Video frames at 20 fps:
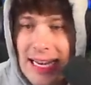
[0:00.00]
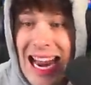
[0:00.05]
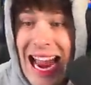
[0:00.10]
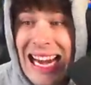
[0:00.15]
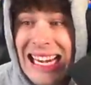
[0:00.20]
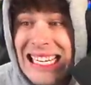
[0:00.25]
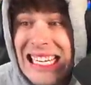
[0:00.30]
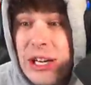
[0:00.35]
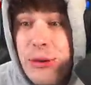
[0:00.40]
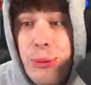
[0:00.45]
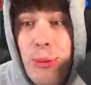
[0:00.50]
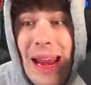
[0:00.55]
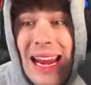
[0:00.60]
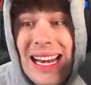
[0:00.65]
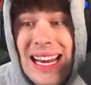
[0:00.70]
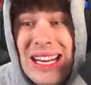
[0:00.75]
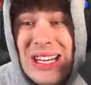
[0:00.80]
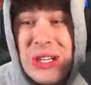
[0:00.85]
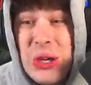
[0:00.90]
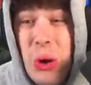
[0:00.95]
90
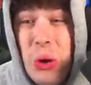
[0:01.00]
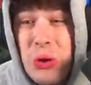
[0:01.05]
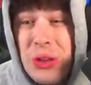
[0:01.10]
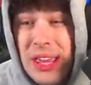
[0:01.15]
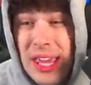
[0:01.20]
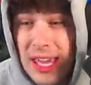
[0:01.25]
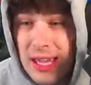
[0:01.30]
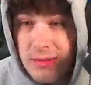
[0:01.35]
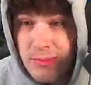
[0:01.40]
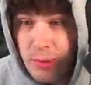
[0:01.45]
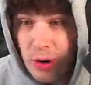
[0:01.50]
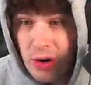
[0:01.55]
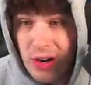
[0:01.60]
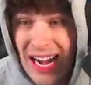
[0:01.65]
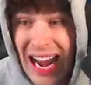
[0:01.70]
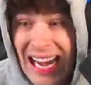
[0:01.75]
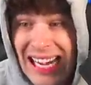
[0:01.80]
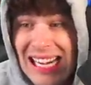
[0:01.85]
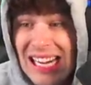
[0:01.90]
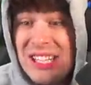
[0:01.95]
rated goalkeeper.
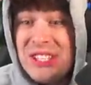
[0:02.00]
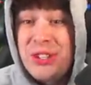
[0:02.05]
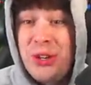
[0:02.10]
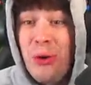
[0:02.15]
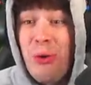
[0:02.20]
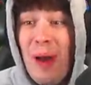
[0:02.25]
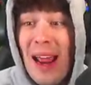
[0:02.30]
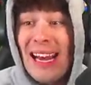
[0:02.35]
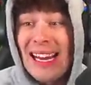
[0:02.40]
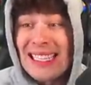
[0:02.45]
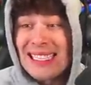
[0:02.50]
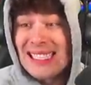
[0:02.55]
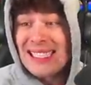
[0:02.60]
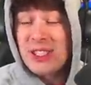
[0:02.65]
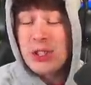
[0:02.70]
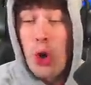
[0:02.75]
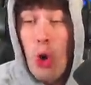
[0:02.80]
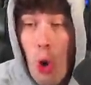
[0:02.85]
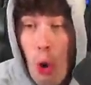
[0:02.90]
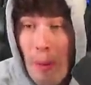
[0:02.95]
92 rated,
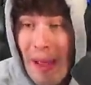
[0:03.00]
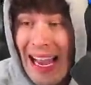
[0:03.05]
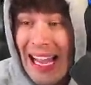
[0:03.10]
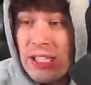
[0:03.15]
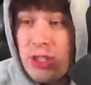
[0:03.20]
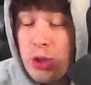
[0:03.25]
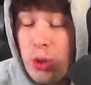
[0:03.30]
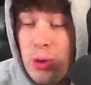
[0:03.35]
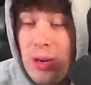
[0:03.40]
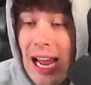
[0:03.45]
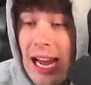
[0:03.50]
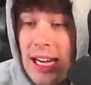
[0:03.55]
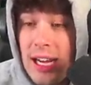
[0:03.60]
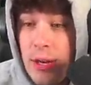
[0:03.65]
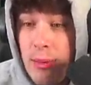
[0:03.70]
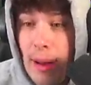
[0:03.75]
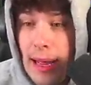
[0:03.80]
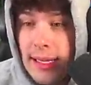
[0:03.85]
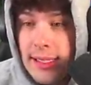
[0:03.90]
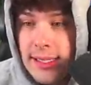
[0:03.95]
oh my God,
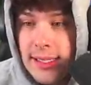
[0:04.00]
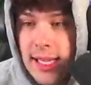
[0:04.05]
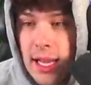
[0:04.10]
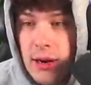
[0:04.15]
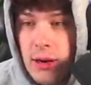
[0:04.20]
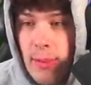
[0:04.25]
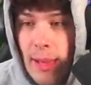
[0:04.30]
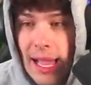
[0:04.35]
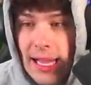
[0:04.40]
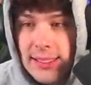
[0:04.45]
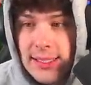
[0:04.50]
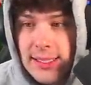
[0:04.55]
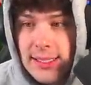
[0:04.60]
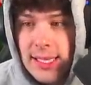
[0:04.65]
290 rated center backs.